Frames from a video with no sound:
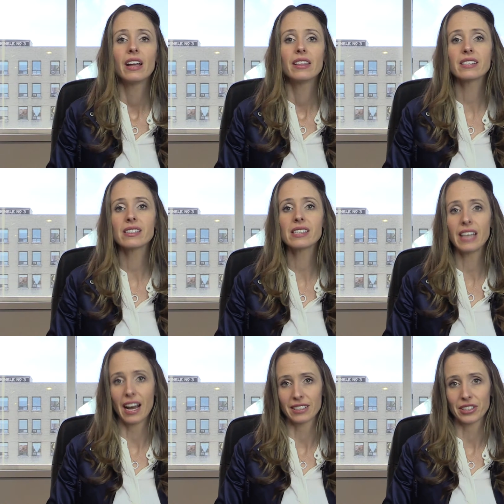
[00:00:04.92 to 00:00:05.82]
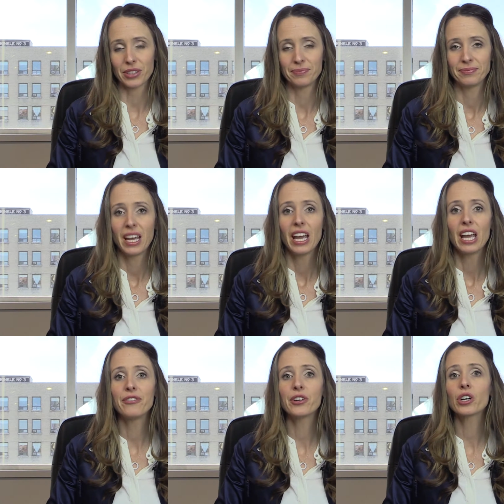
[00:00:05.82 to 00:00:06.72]
This is the answer. If
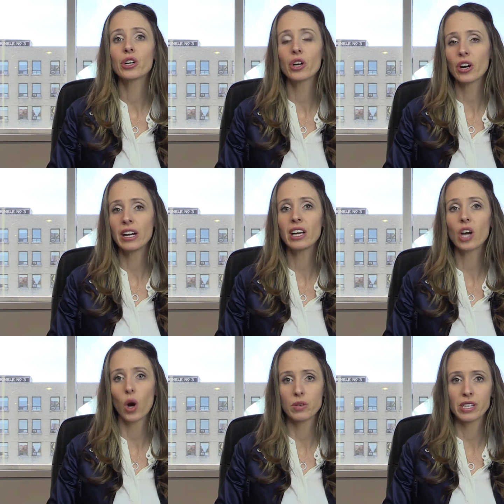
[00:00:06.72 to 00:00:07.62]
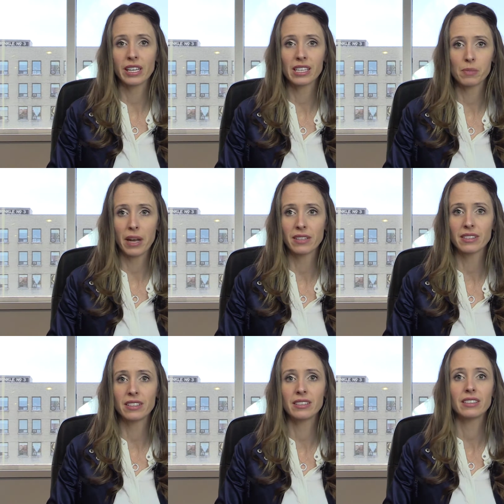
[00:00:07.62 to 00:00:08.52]
you're incurring coaching
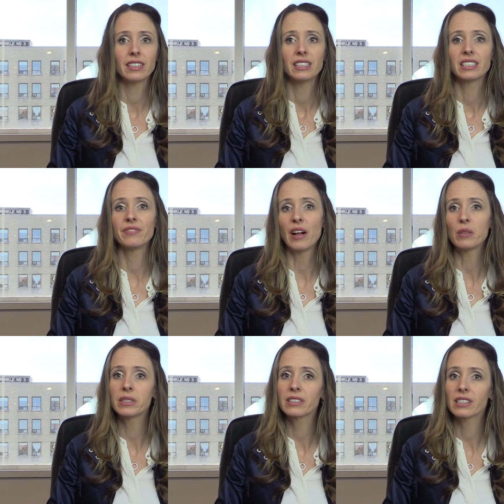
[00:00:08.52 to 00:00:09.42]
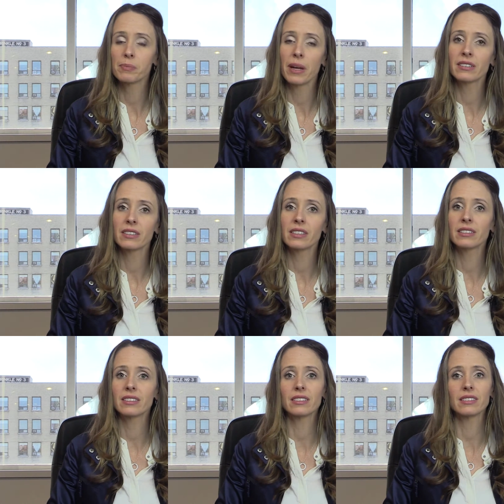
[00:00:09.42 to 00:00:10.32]
expenses, development expenses,
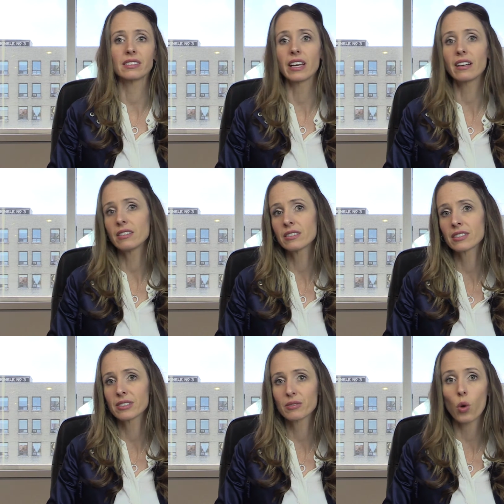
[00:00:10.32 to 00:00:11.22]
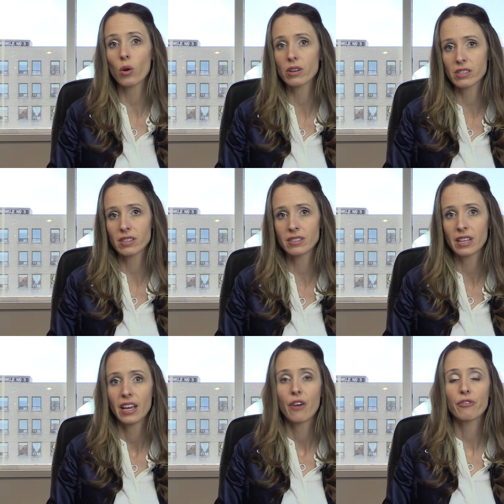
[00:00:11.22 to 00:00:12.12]
sales courses
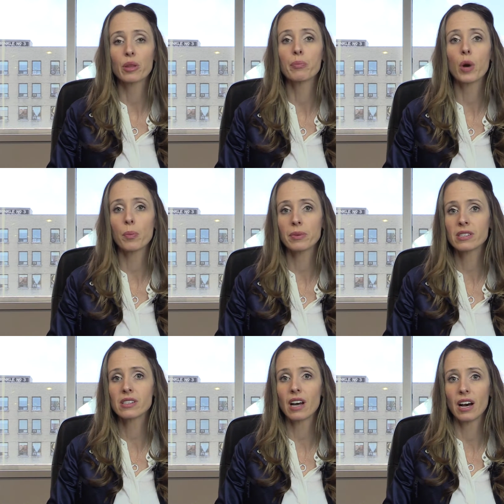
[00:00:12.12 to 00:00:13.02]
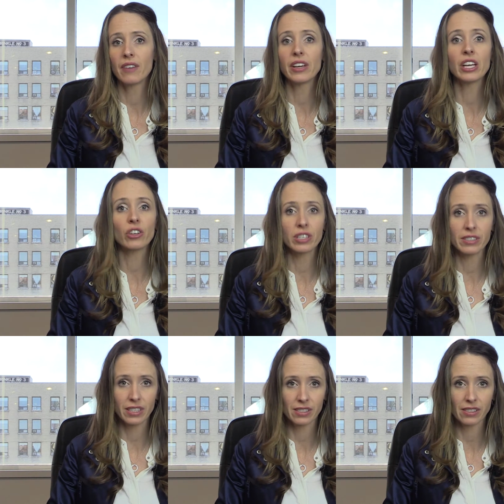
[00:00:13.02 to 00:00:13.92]
for the purpose of increasing
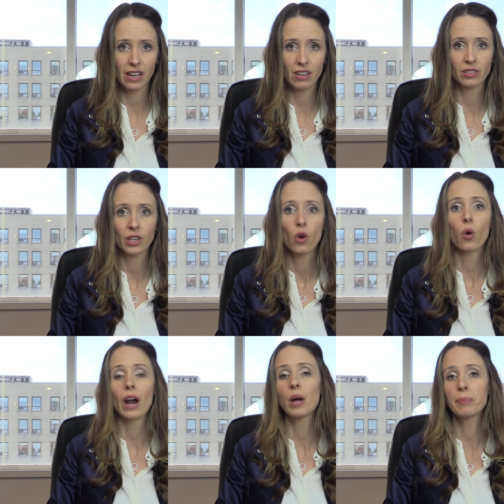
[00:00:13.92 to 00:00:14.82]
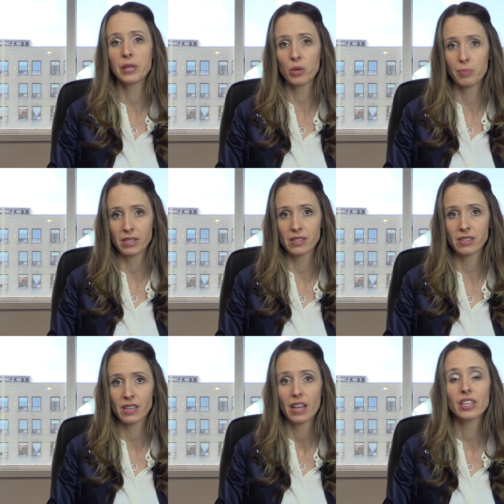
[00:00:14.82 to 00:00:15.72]
sales or helping your business,
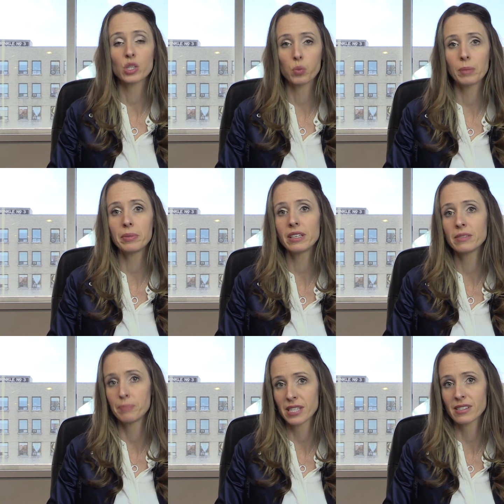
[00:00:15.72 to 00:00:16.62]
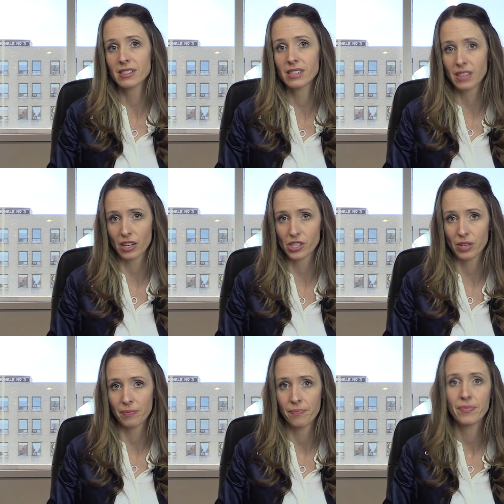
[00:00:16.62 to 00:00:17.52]
this would be a business deduction.